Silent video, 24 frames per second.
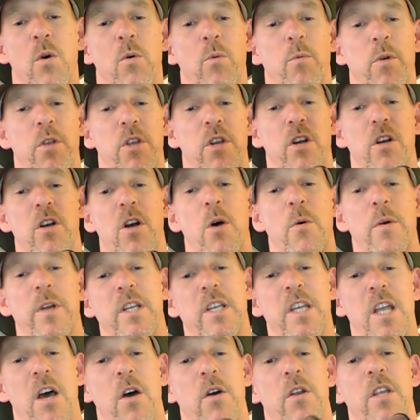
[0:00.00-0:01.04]
when you're
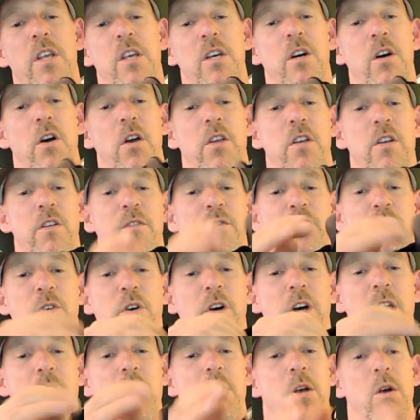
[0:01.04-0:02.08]
going downhill, your
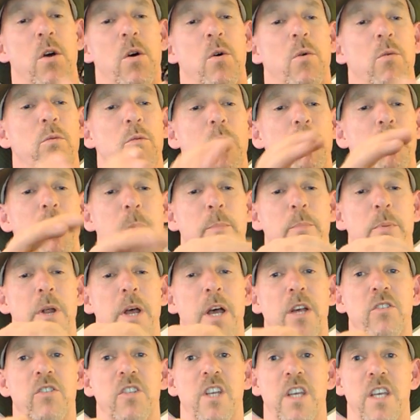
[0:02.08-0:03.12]
foot will be
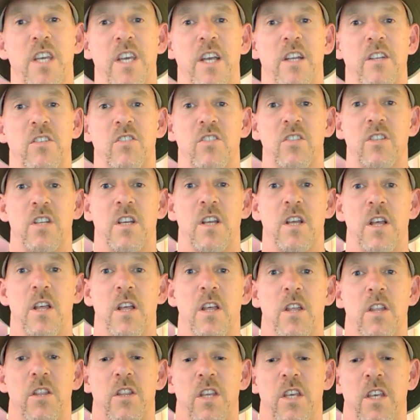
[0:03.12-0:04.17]
pressed against
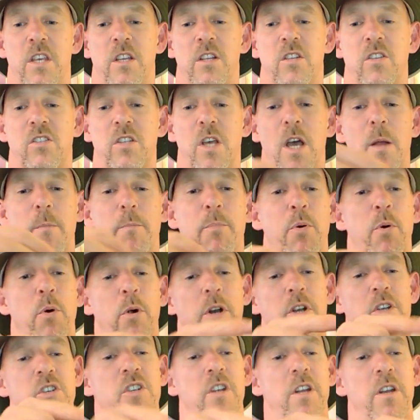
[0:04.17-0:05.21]
the inside
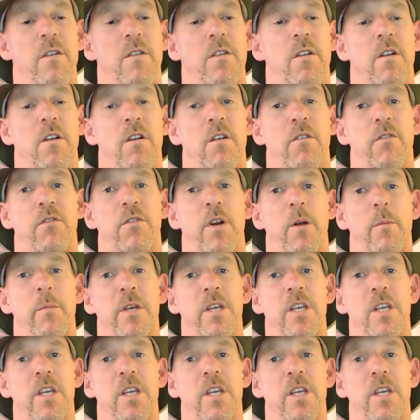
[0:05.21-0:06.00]
portion from